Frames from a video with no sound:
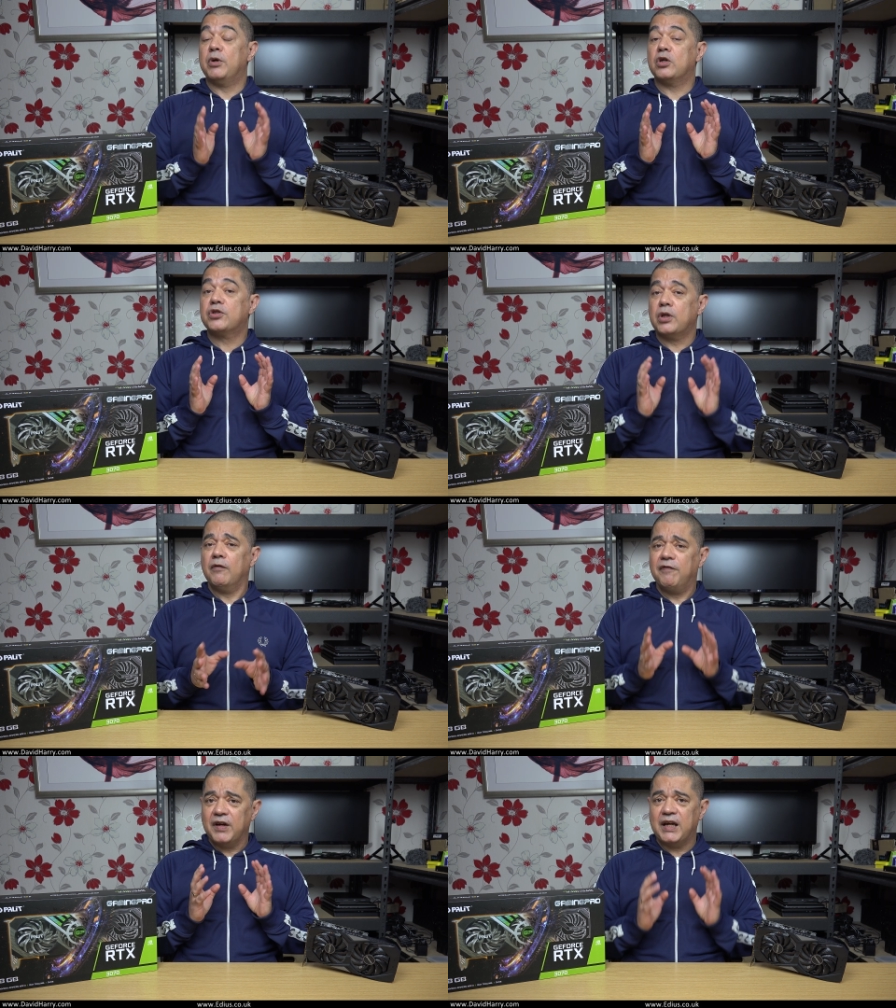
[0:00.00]
because
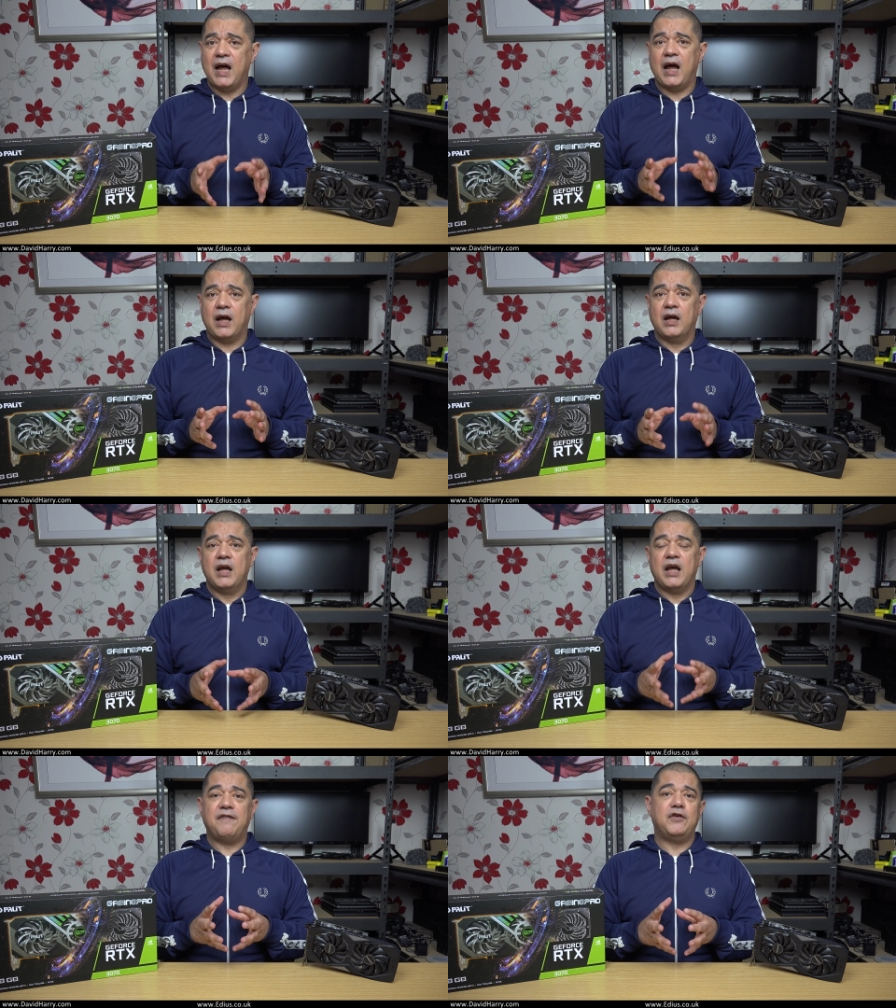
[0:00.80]
don't forget,
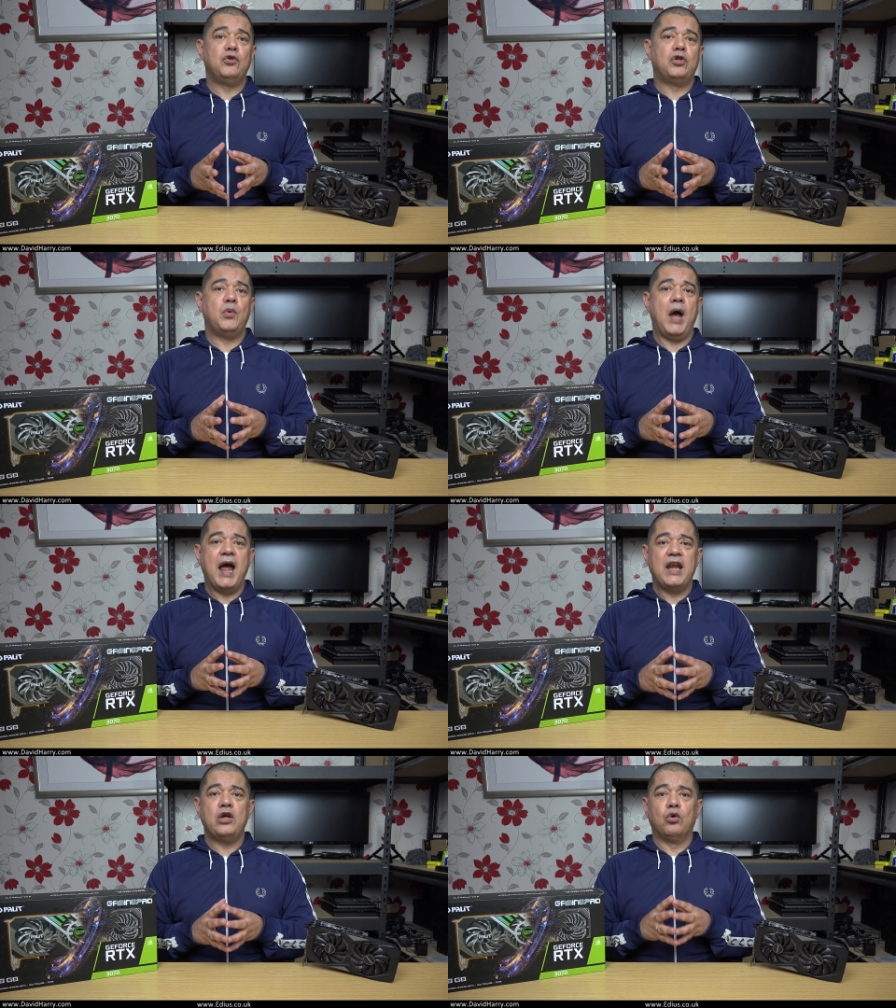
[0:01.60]
if you do
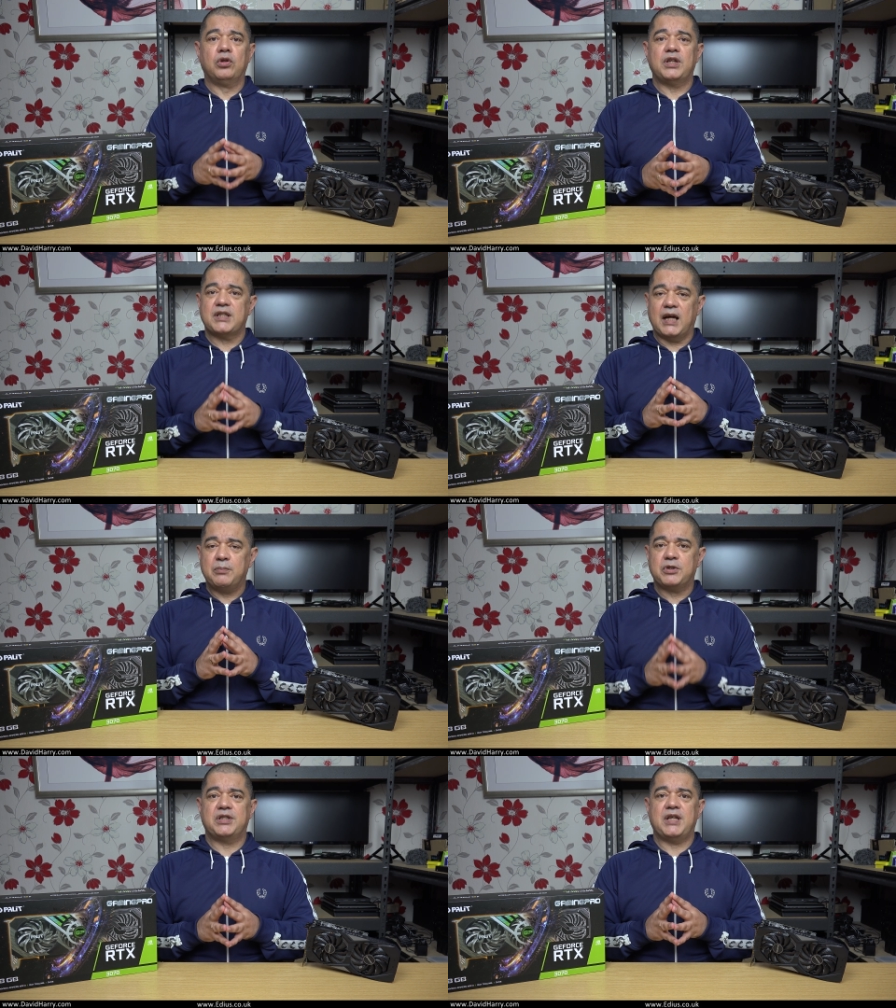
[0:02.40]
any other
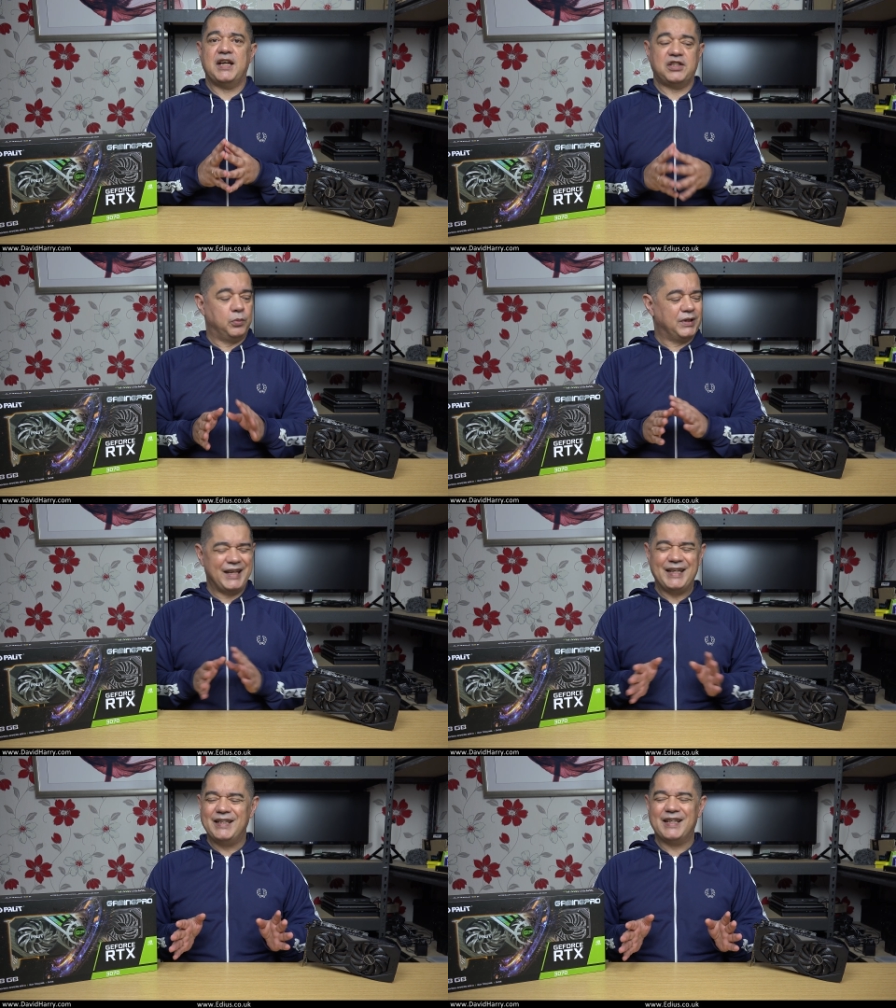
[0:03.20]
types of testing with
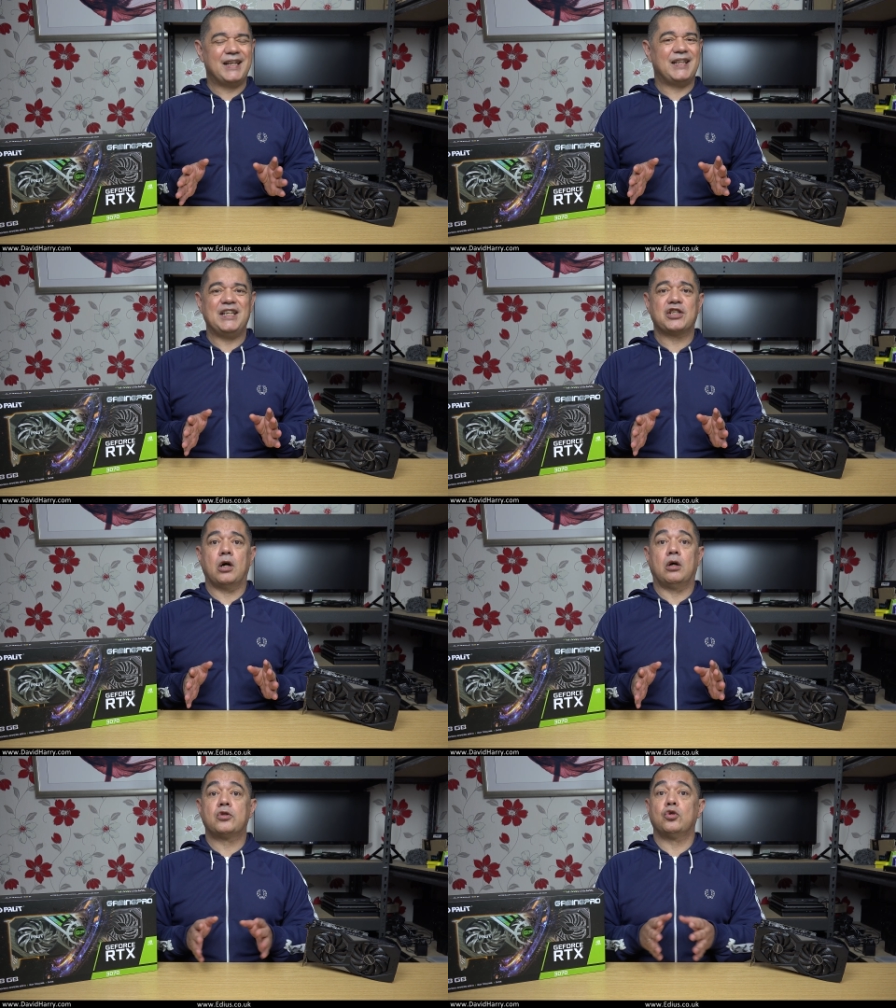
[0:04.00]
either of these
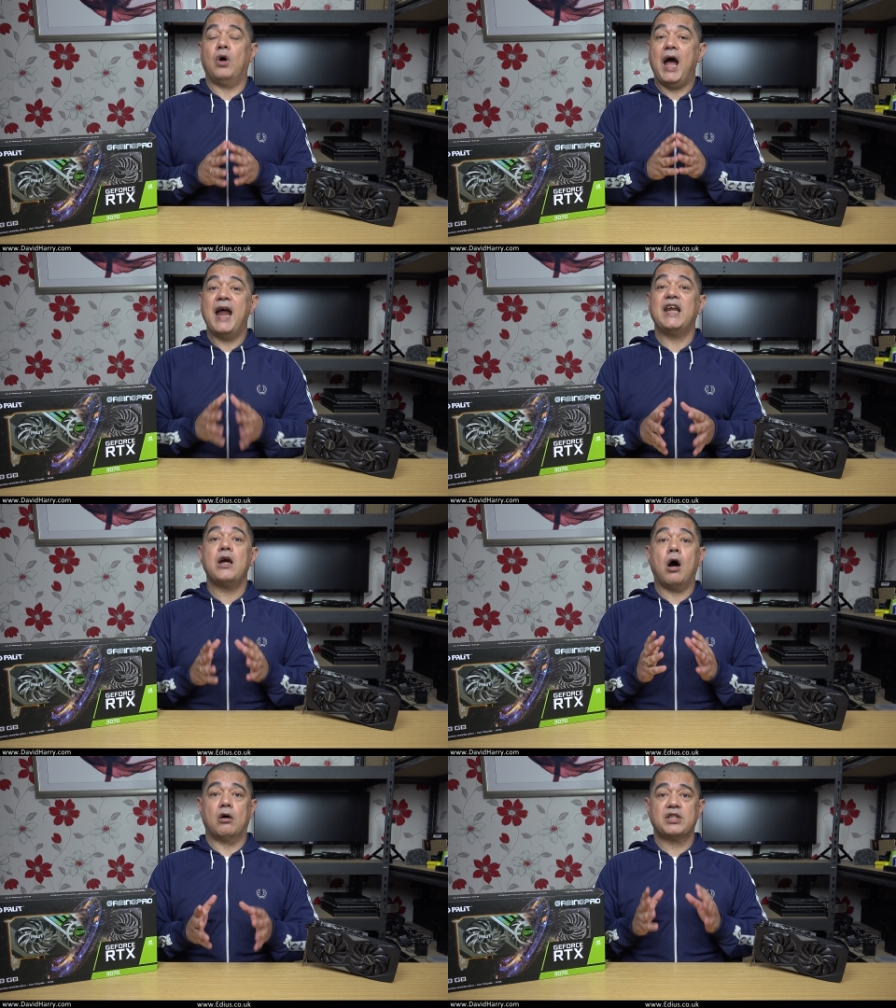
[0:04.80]
cards or any
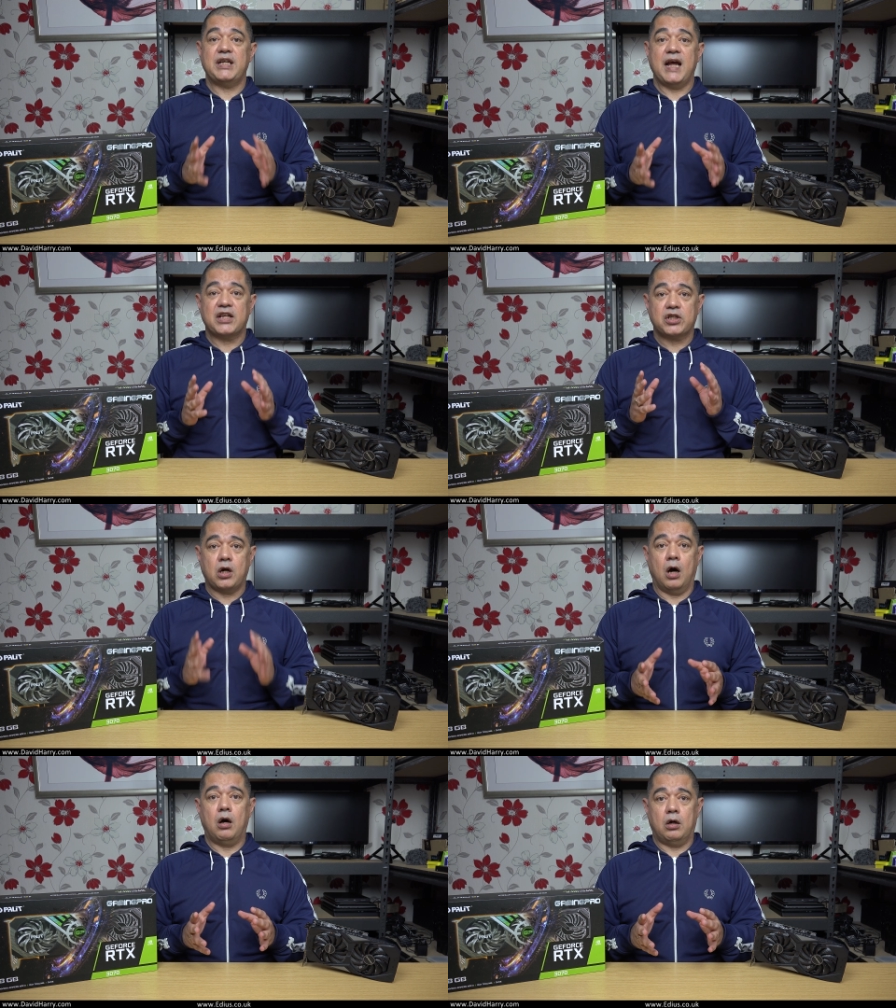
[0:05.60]
RTX
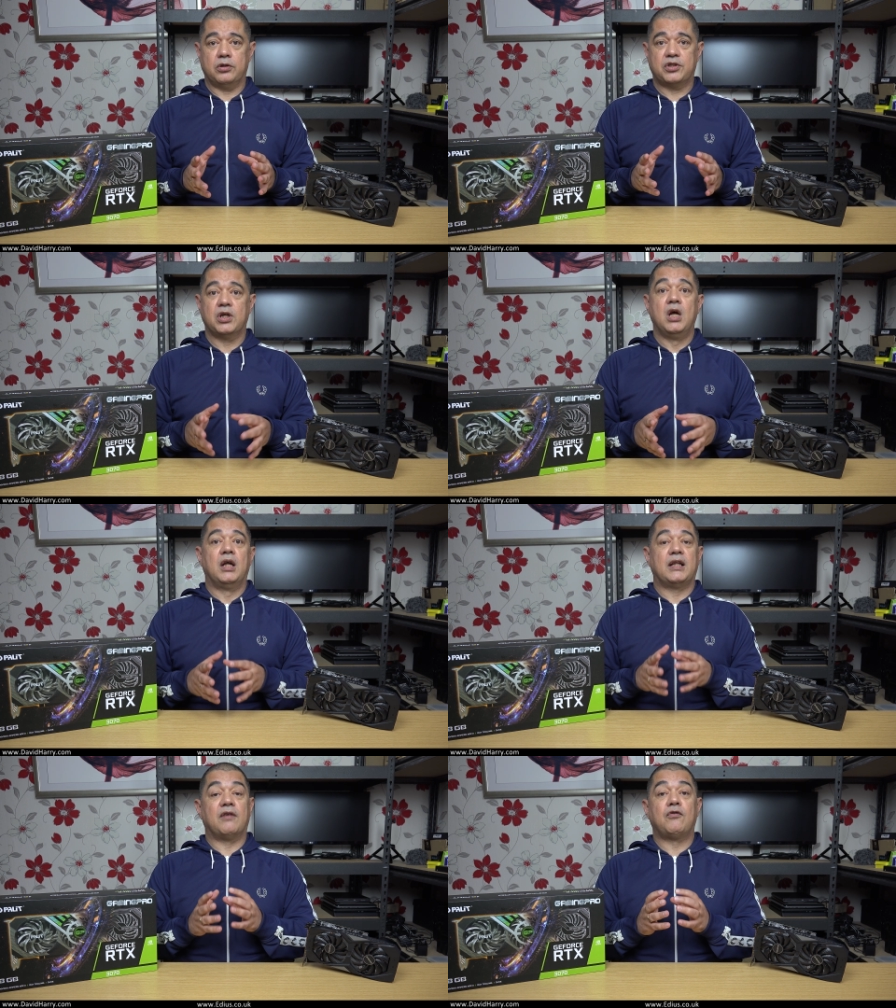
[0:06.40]
cards
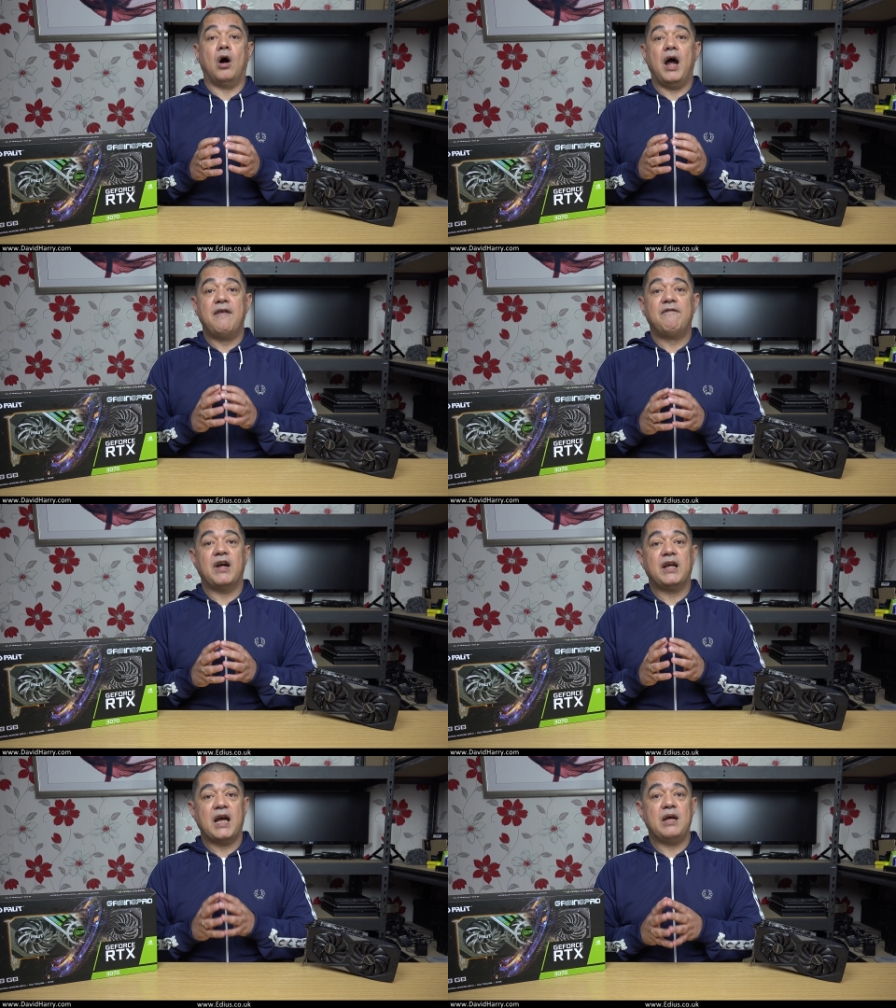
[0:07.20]
that have got
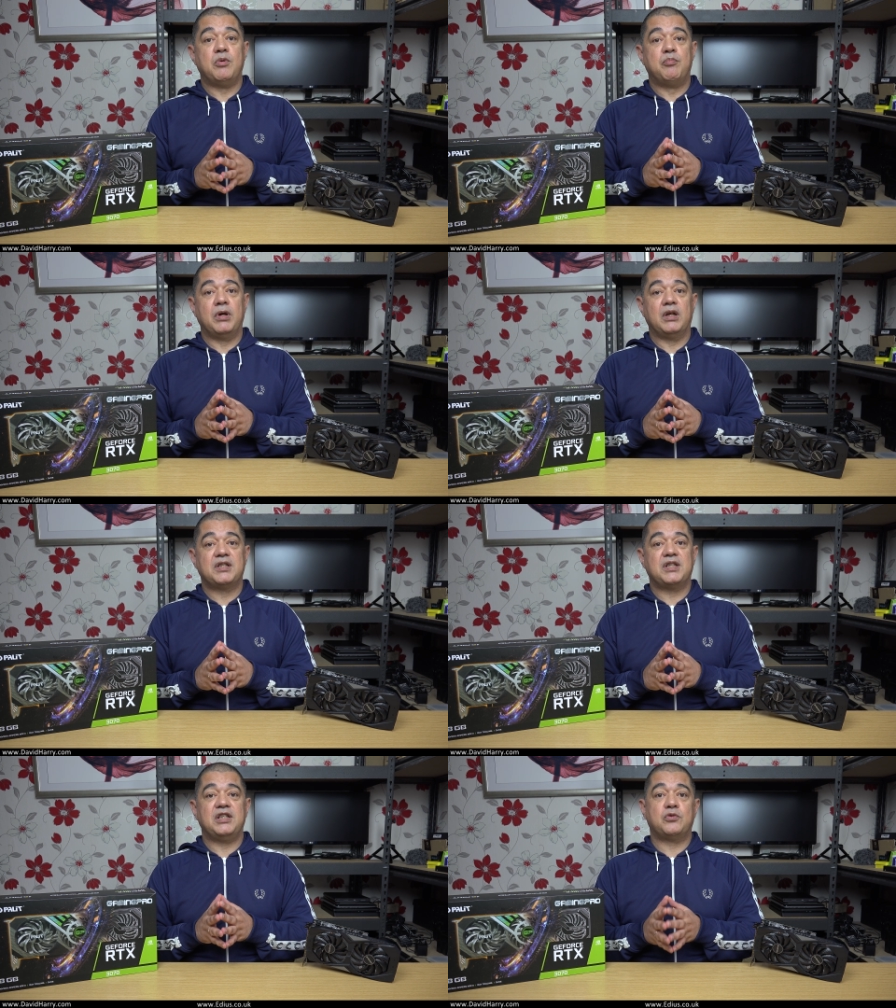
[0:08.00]
NVENC
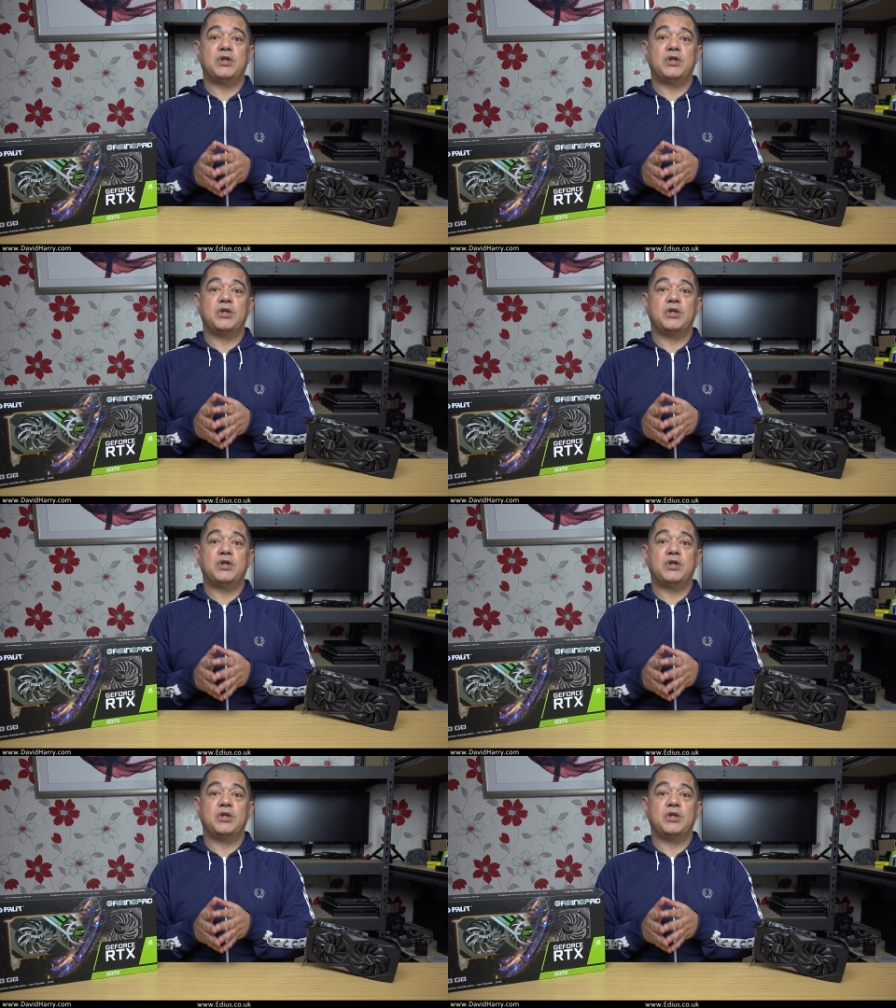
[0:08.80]
capabilities,